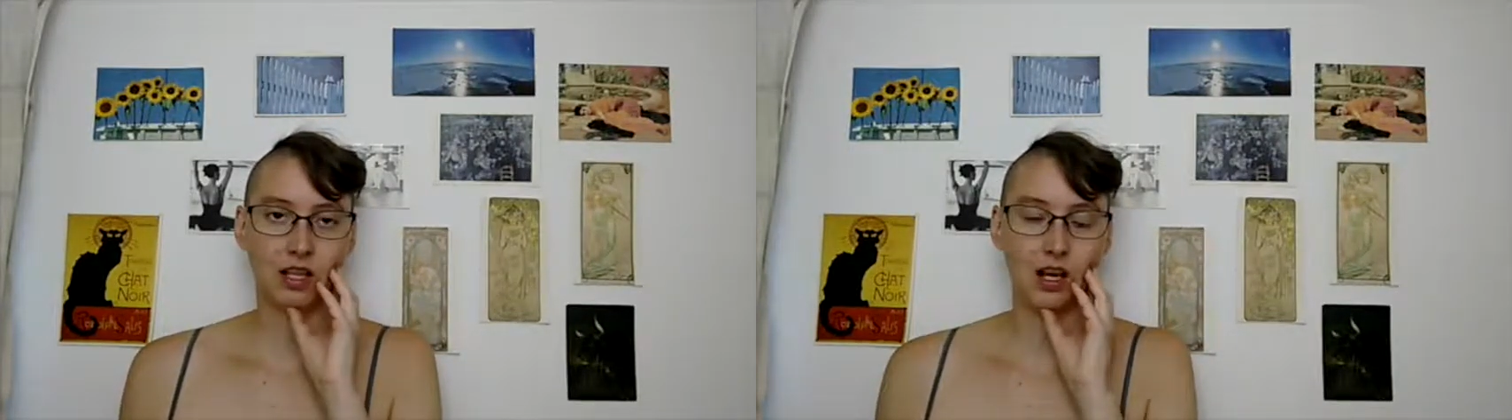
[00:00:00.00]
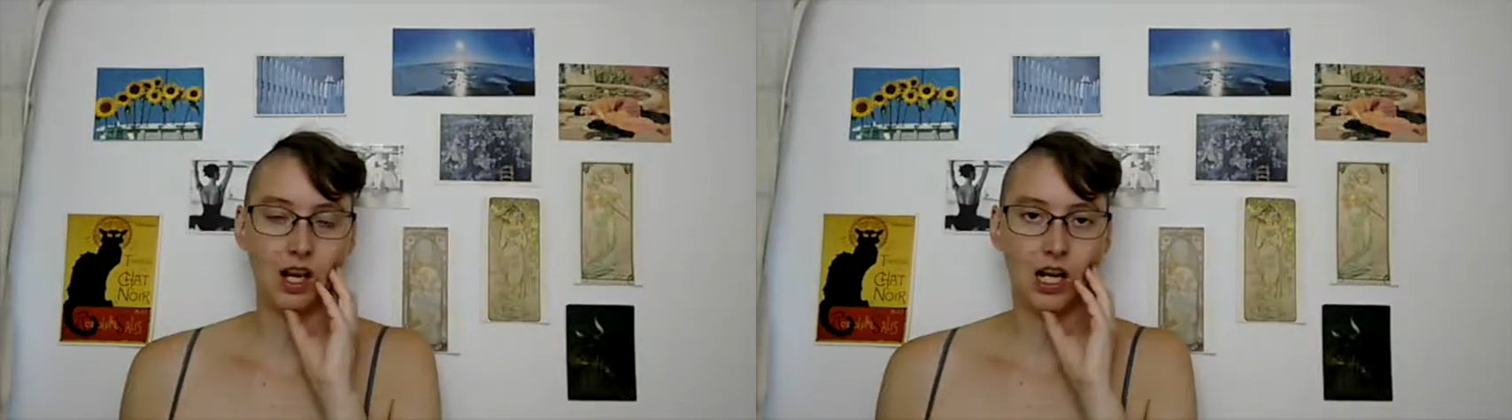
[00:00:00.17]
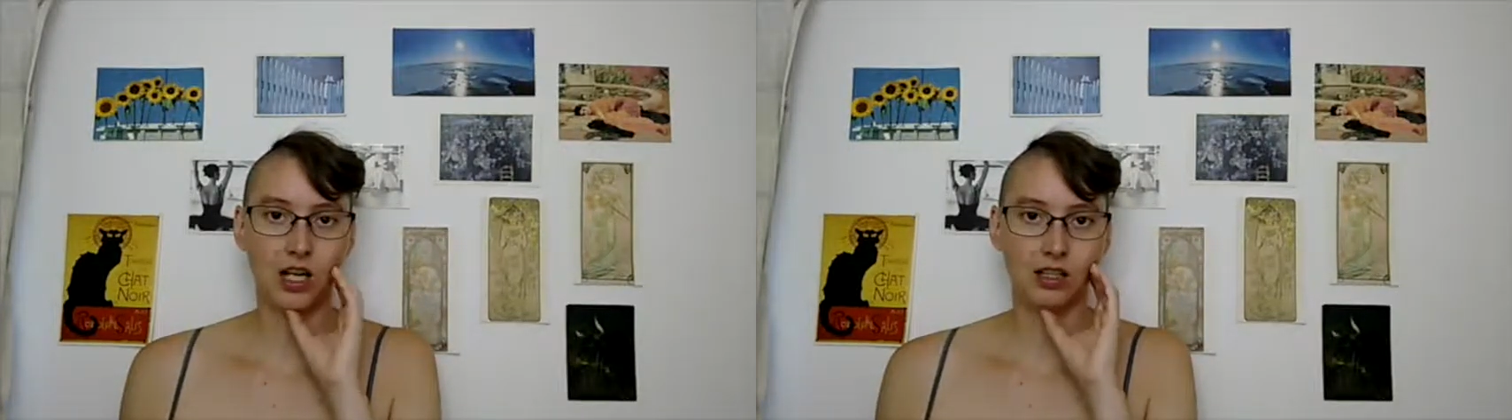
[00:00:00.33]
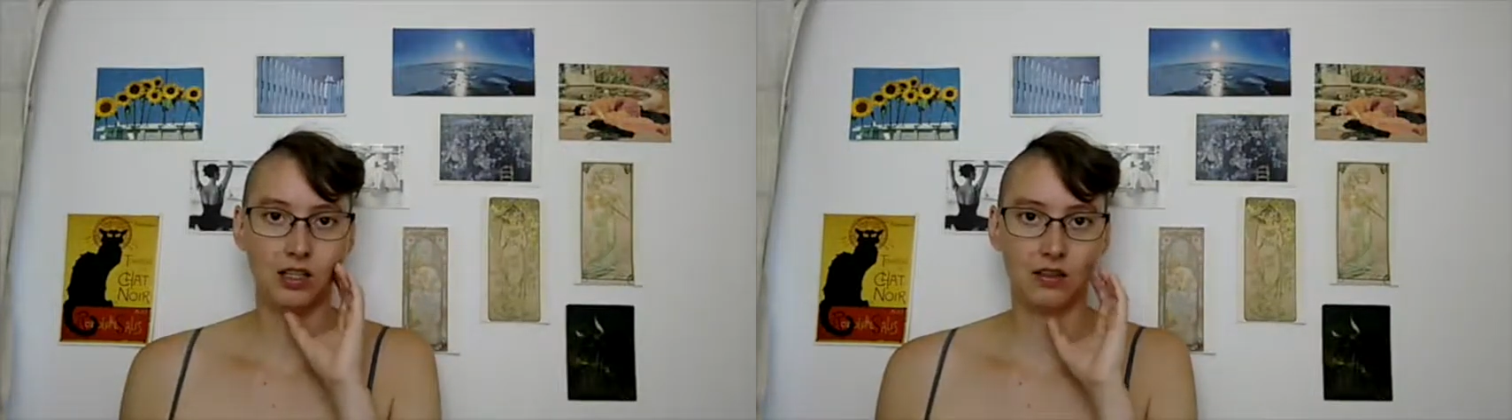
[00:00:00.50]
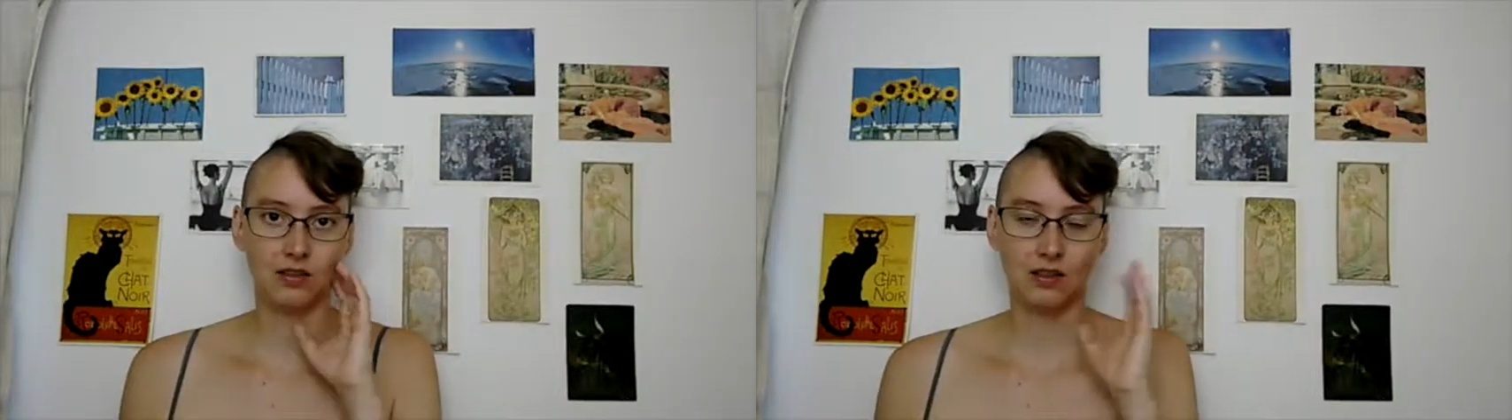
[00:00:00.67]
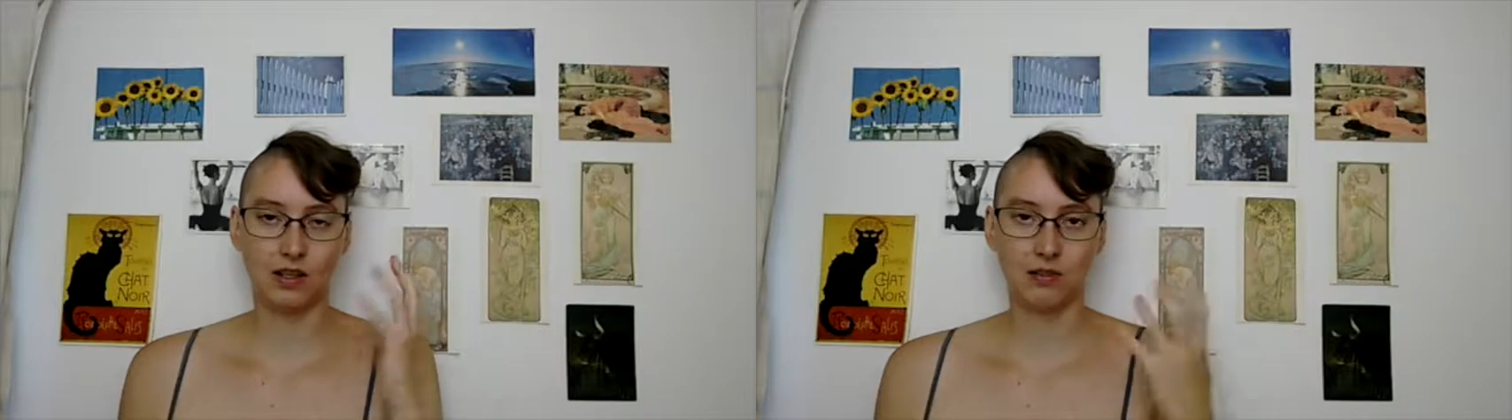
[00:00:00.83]
hard
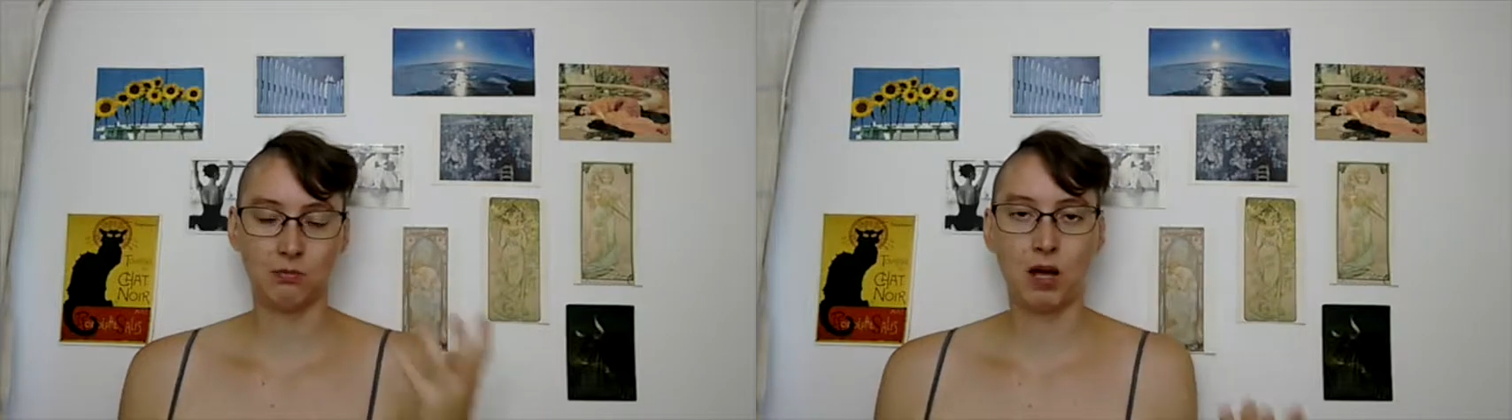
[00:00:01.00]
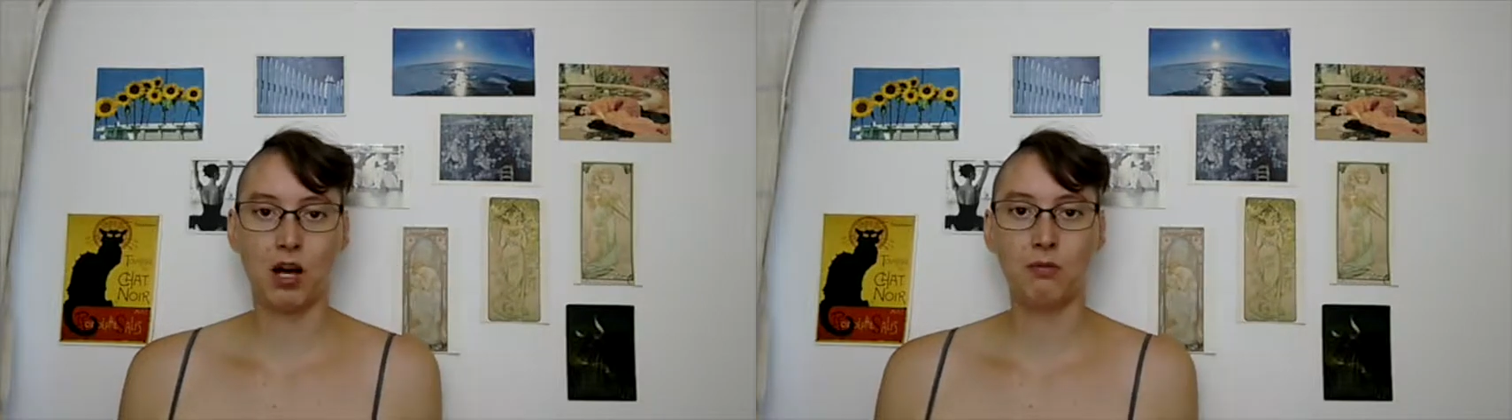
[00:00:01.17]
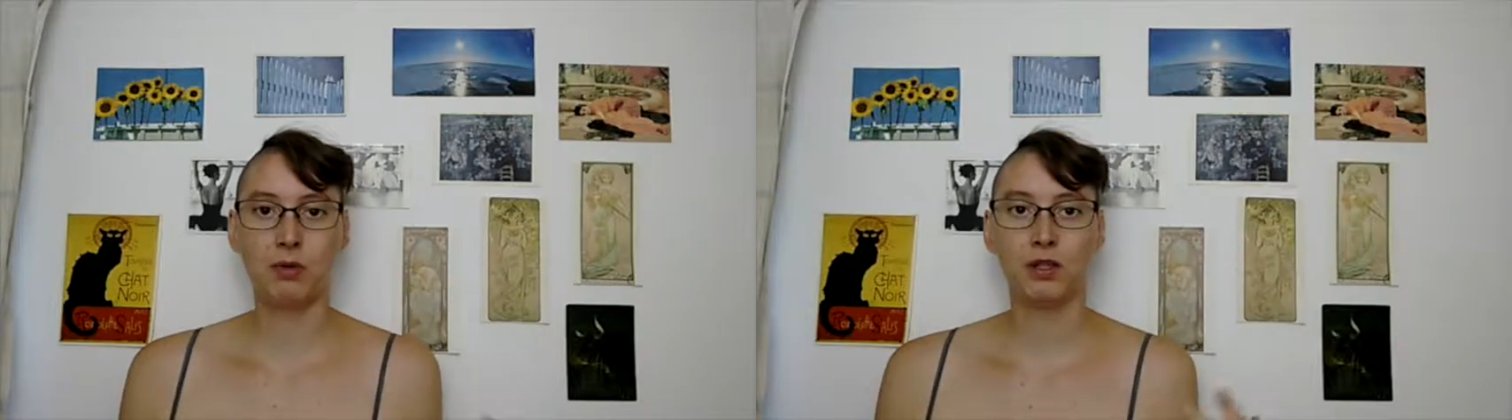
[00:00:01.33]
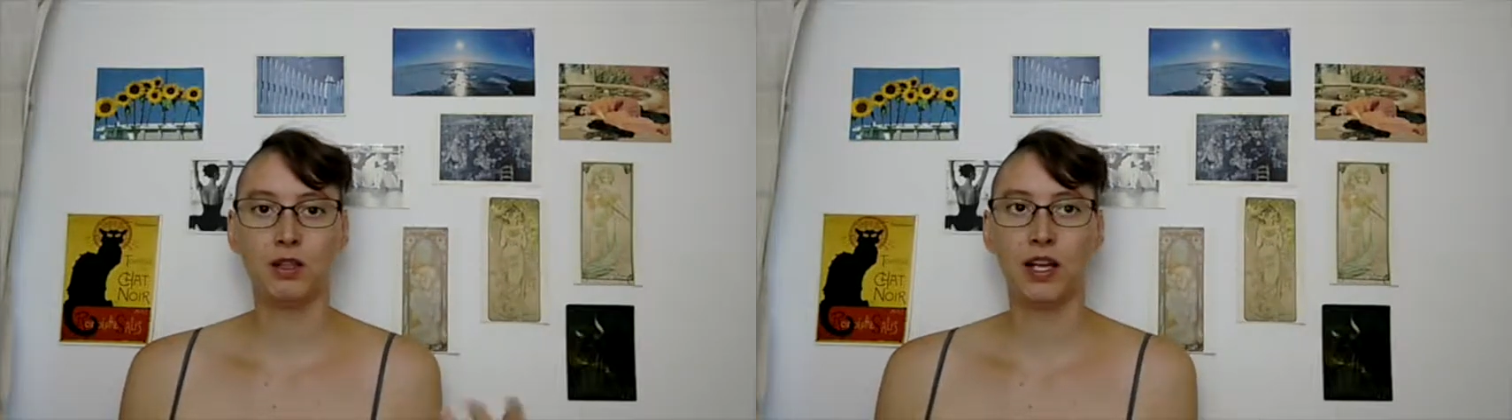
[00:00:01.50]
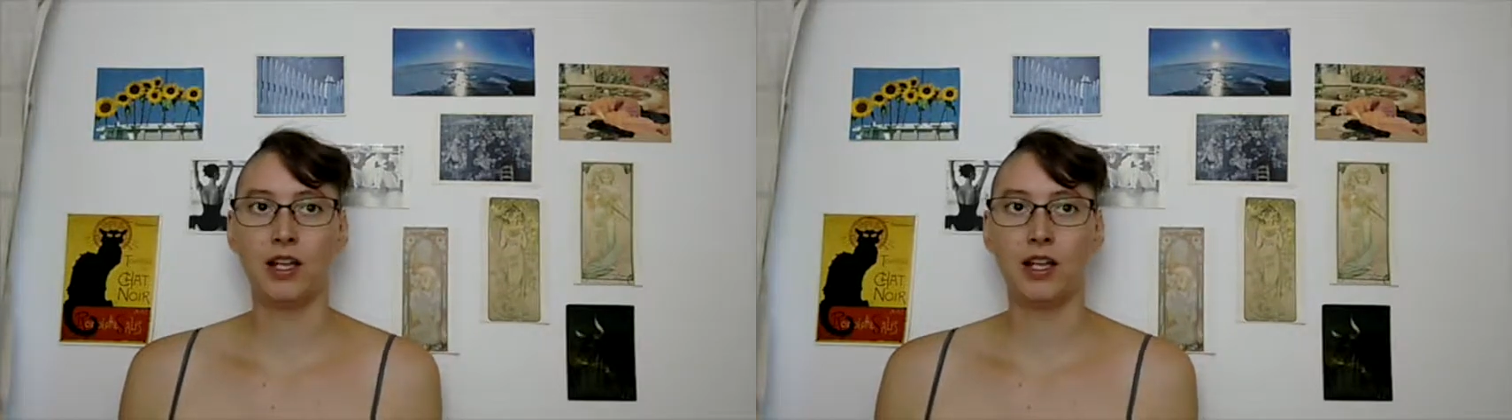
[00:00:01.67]
as marble,